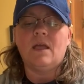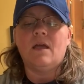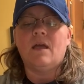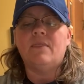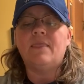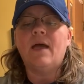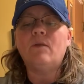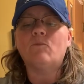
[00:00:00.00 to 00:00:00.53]

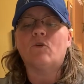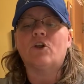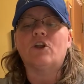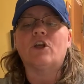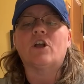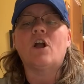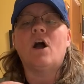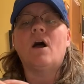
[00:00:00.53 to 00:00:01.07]
And then we're going
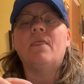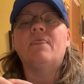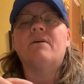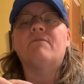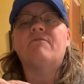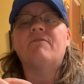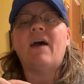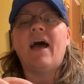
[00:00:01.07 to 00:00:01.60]
to cut the
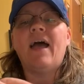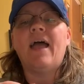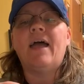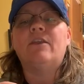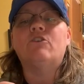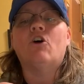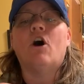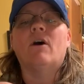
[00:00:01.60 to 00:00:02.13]
fat
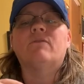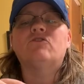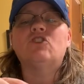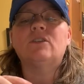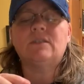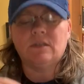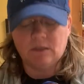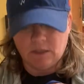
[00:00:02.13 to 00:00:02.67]
end off just a